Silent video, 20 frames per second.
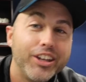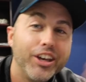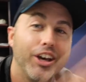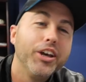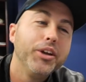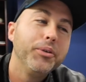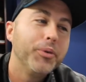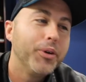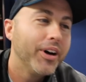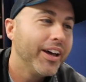
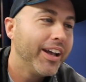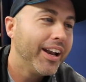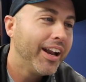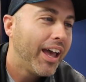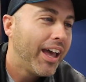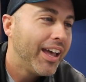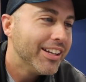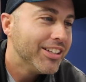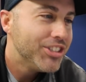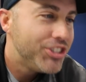Good one,
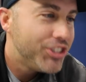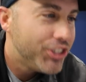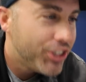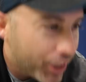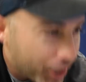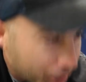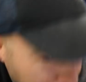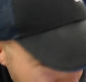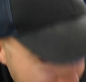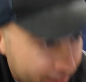
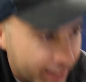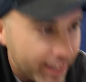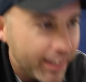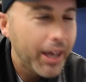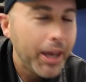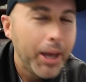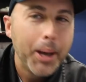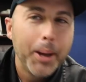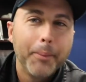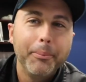Jeremy,
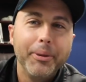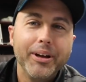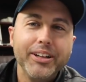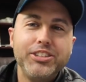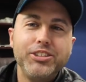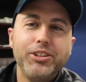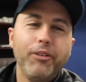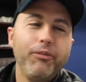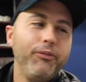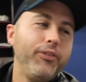
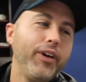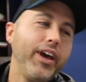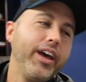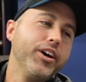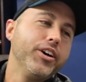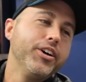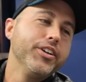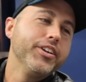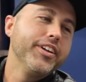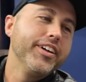but you
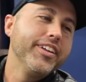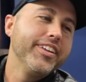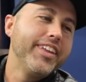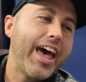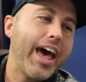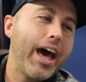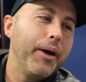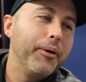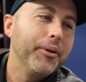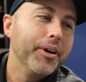failed on
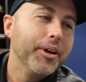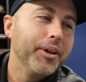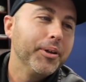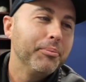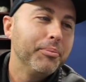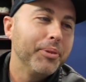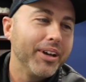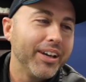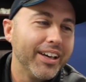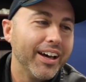that
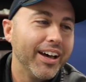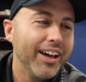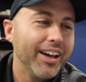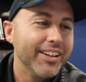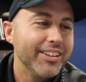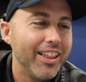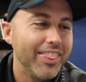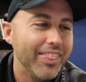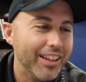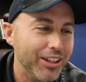one
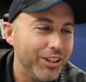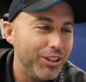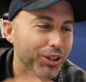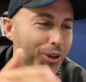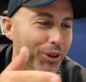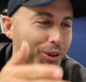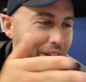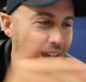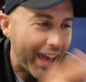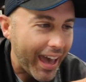because the
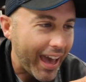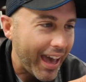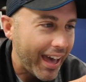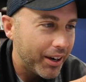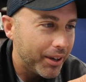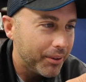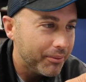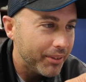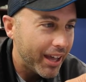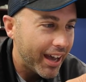dude
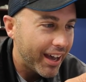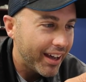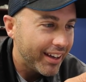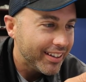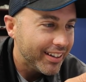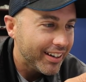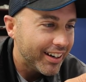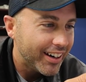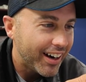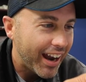Adam down
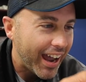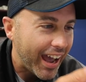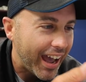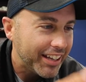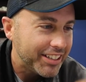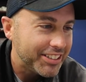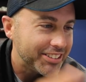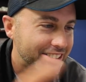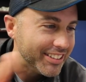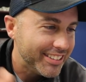here
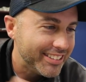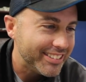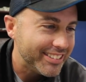actually